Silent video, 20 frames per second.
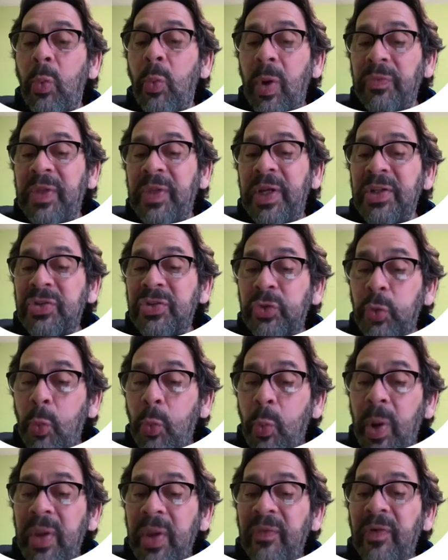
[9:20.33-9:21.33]
There is 2
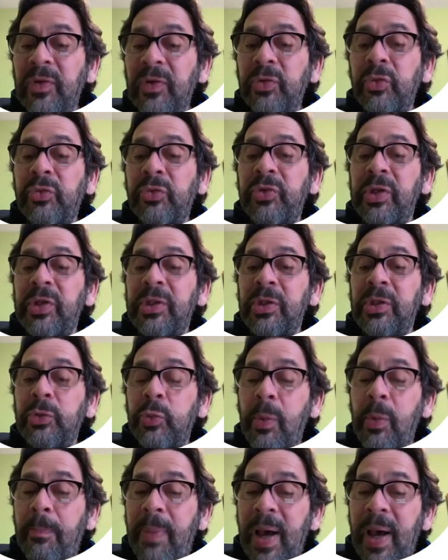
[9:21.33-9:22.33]
waves associated to
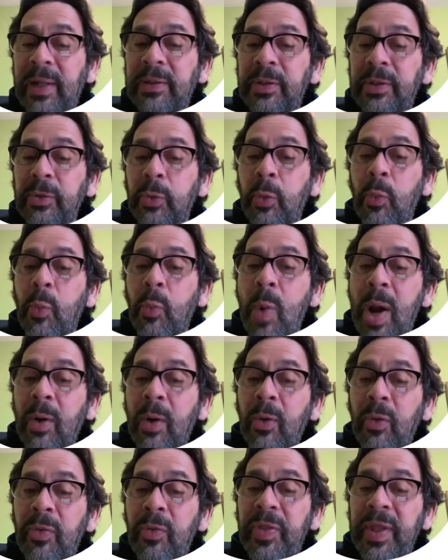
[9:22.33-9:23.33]
a particle. One
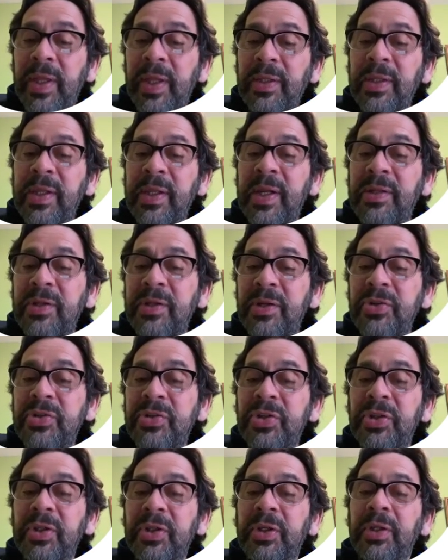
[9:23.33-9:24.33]
of them, the
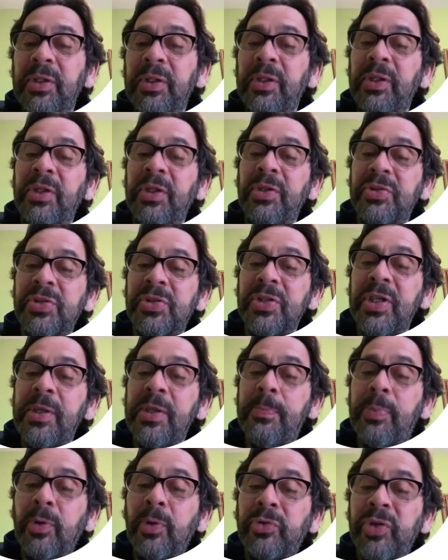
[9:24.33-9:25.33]
energy is E
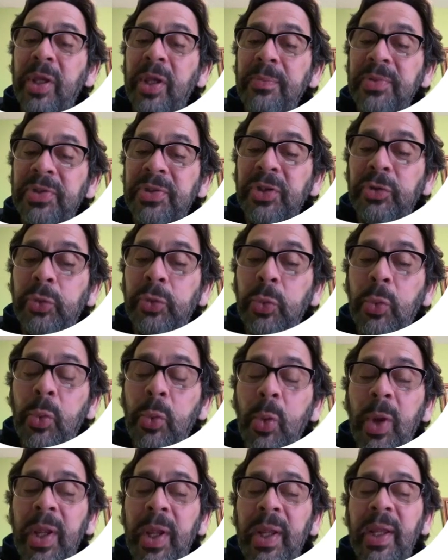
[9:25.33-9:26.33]
plus mc2.
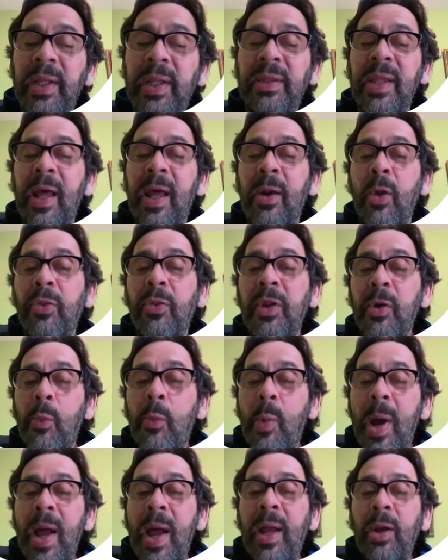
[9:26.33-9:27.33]
The another
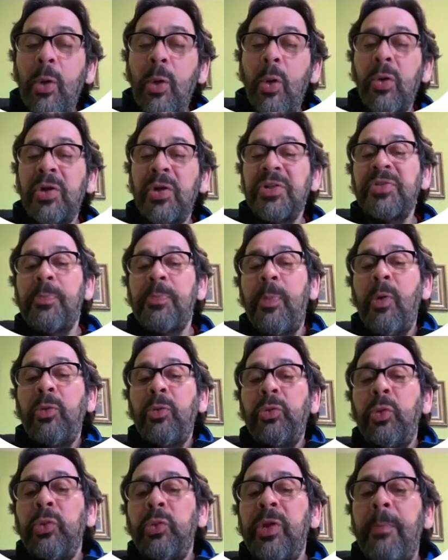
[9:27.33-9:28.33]
one corresponds
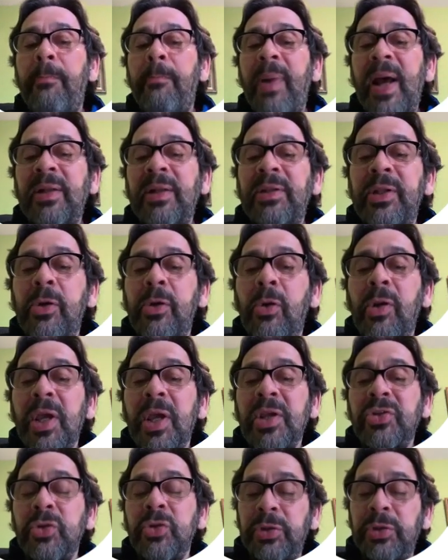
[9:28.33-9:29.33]
to the particle
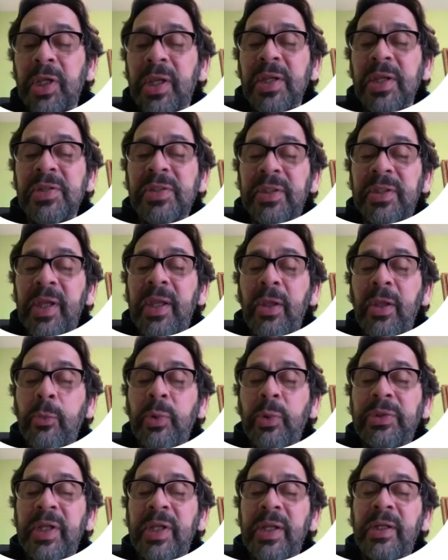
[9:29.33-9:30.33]
exotic state
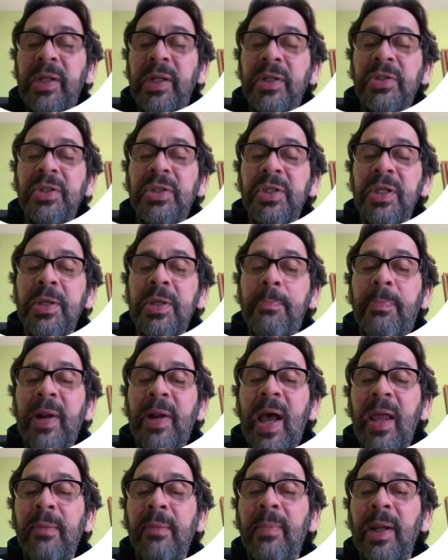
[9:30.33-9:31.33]
with energy E
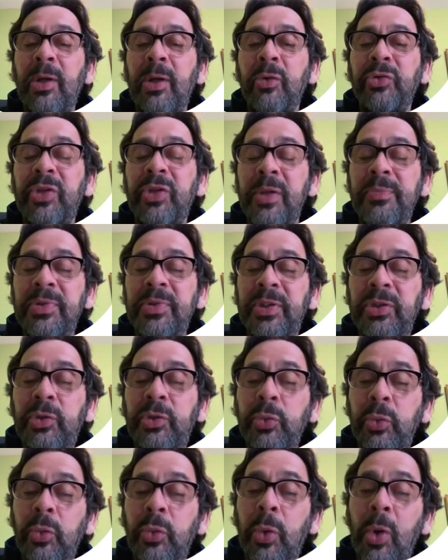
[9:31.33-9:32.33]
prime minus
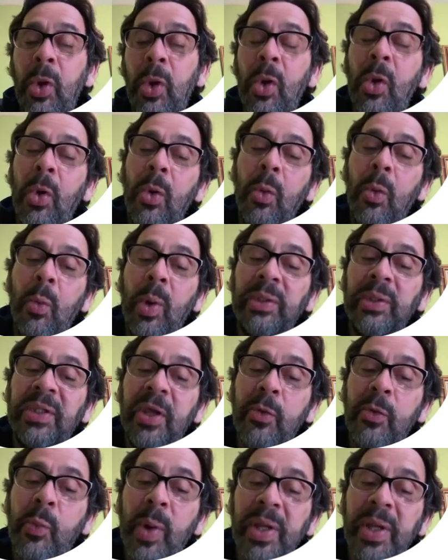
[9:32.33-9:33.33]
mc2. What
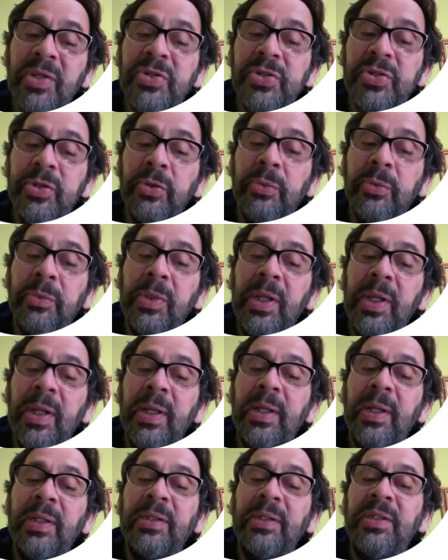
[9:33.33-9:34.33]
equation
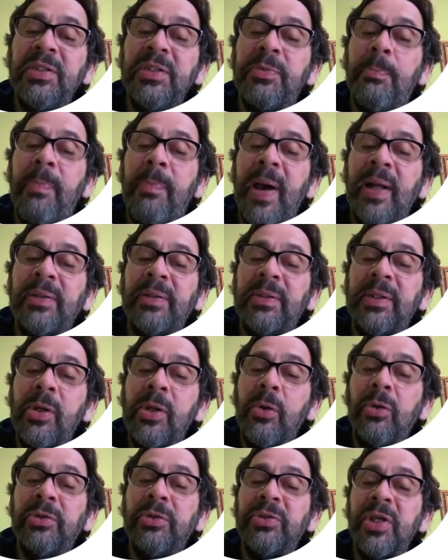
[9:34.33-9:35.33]
these
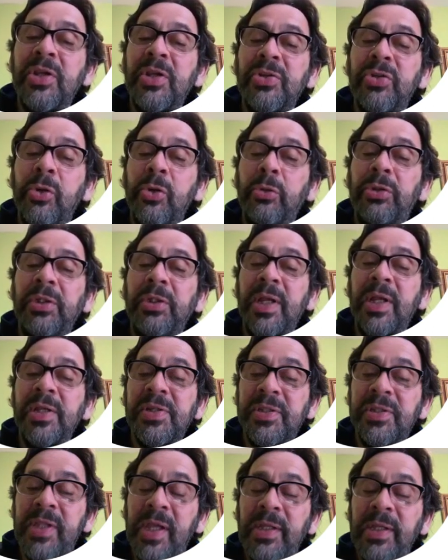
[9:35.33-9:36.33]
particles exotic
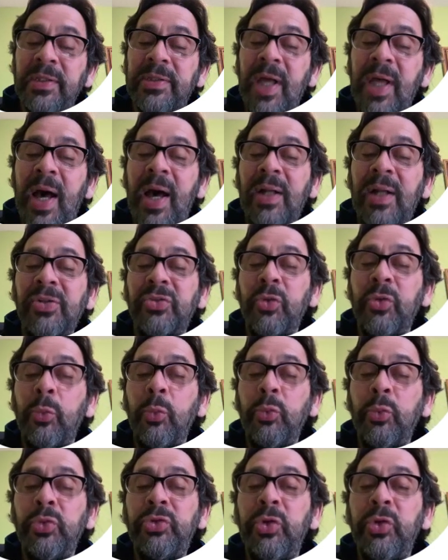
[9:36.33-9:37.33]
states are
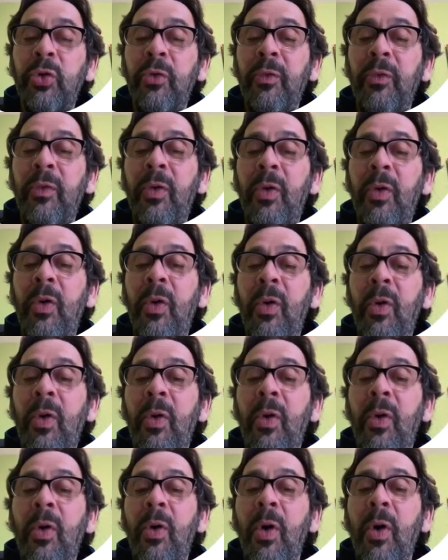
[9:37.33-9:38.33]
solution
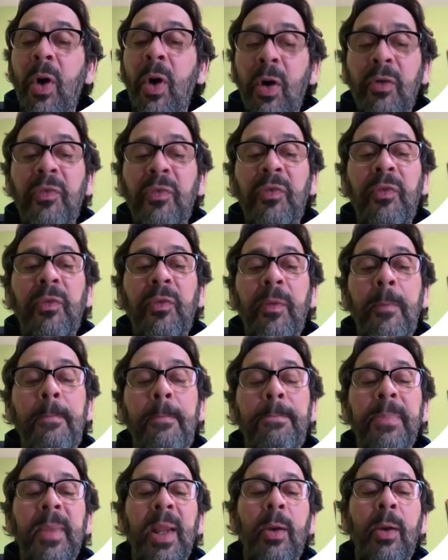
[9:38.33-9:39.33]
of?
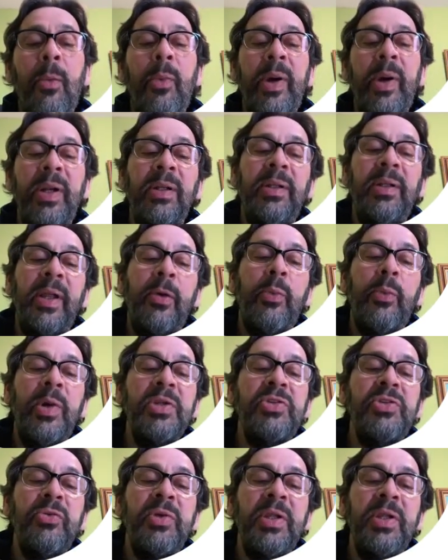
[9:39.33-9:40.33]
Well, the
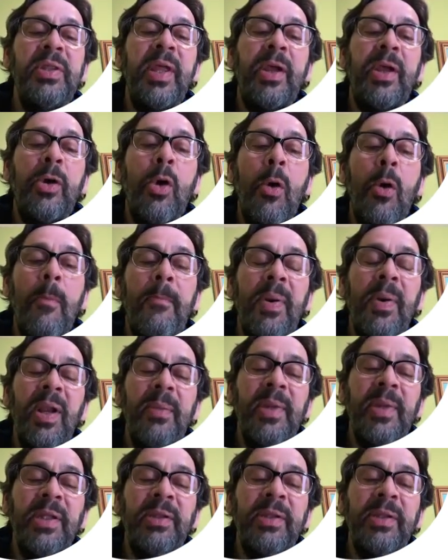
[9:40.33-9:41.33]
equation is the
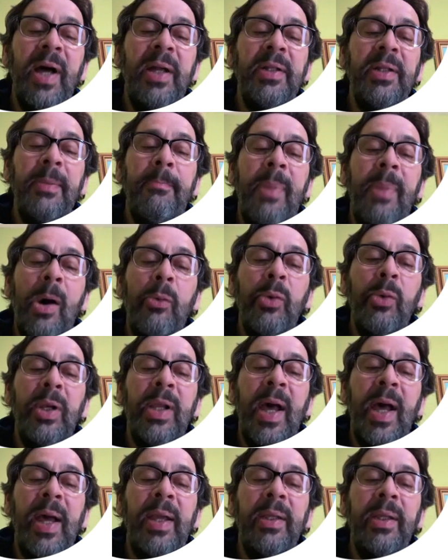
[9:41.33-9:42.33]
complementary
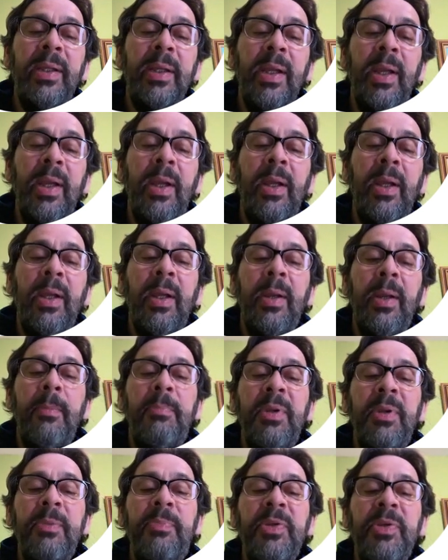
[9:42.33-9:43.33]
Pauli-like
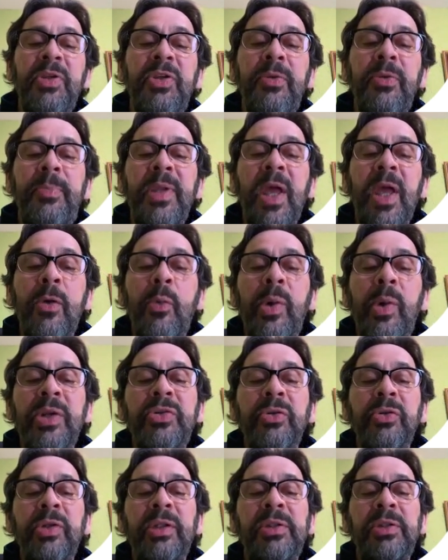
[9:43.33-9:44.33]
PPGP
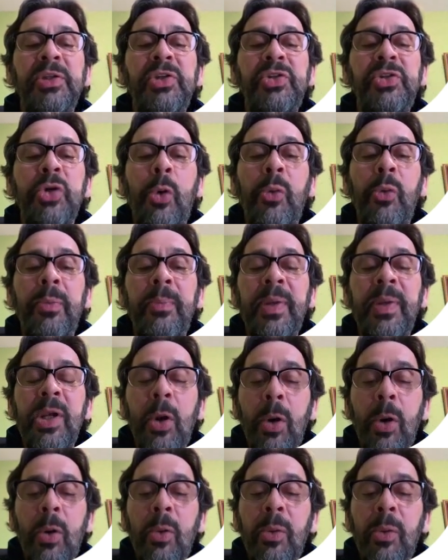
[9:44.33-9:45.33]
equation that is shown
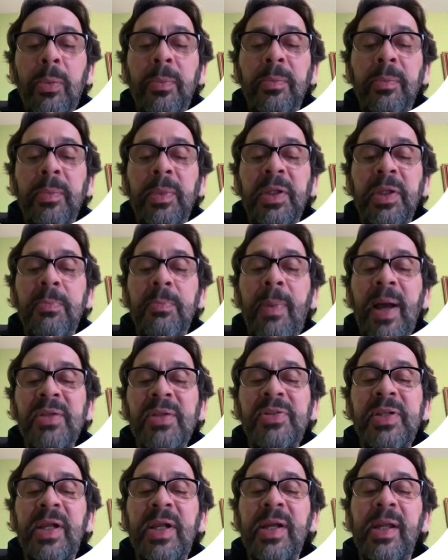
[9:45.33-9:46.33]
below. It's
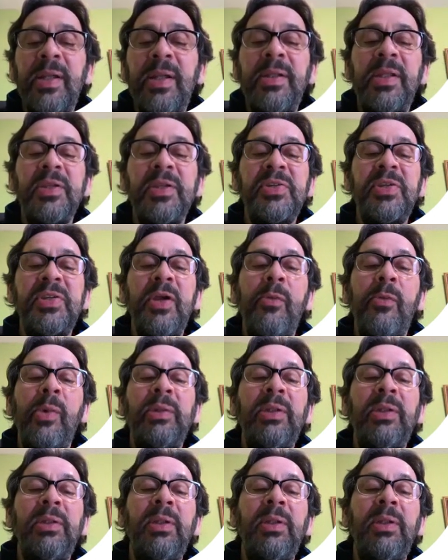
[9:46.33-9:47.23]
basically the same one